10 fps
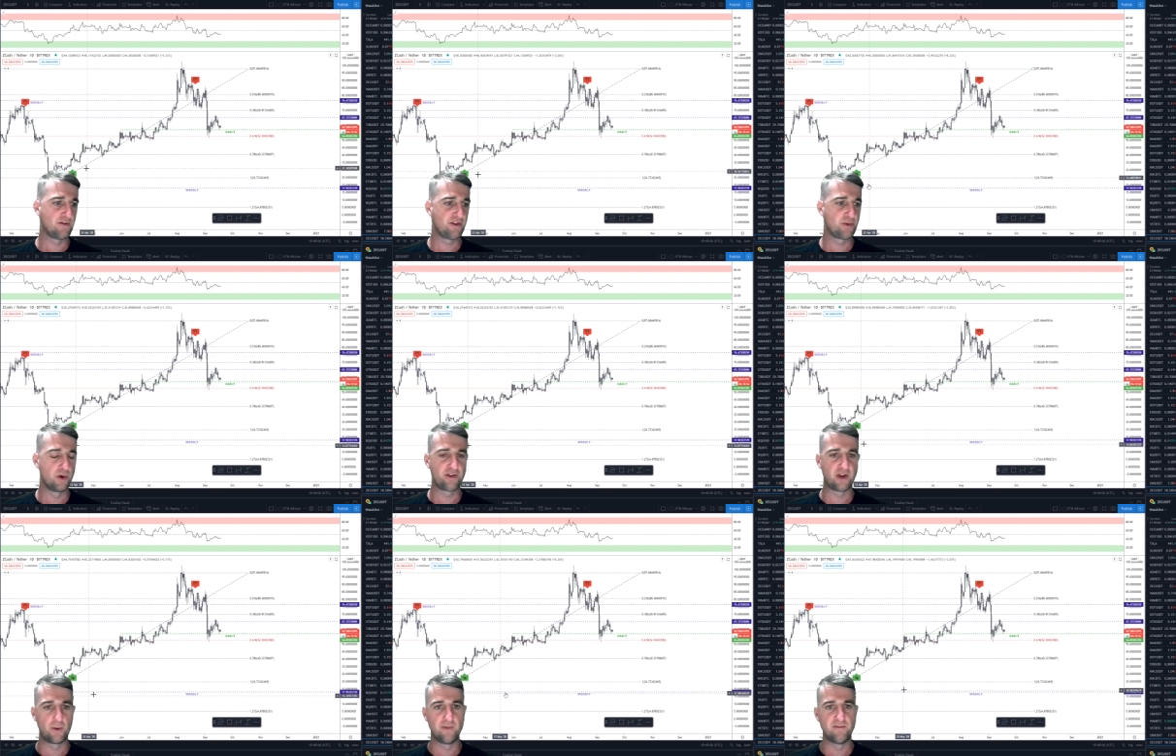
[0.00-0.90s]
this works
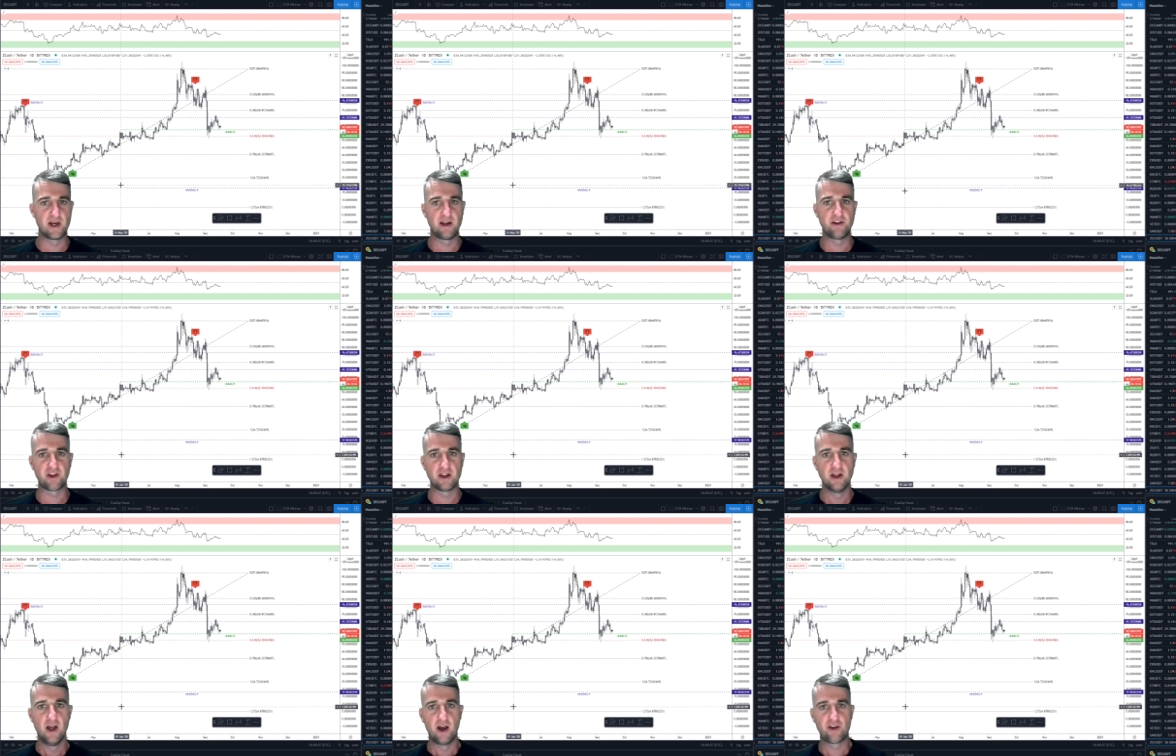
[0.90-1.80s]
out when there is a,
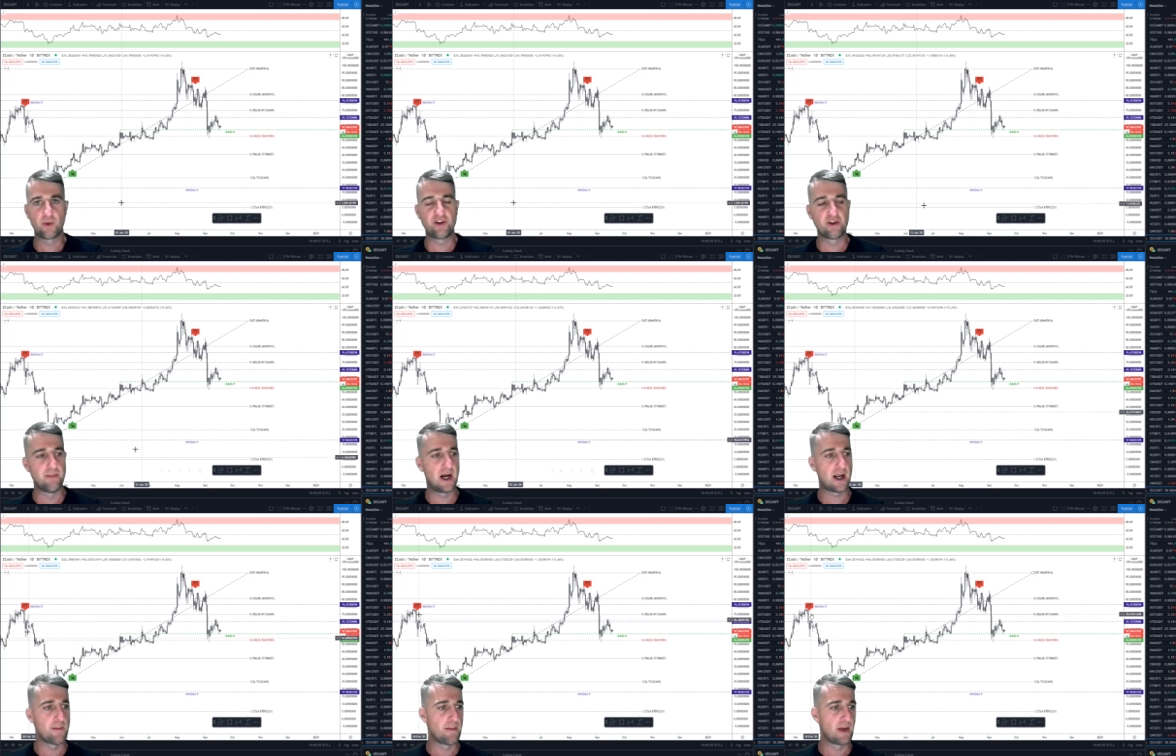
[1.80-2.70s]
a switch in
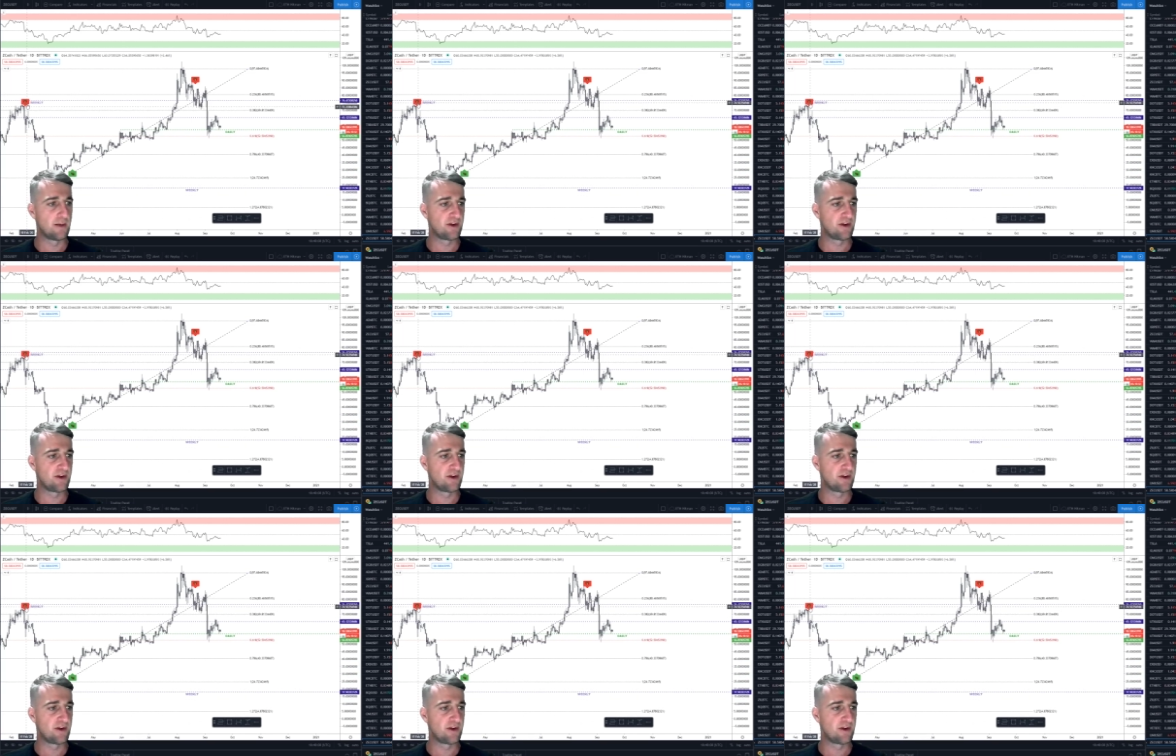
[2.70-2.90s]
market momentum.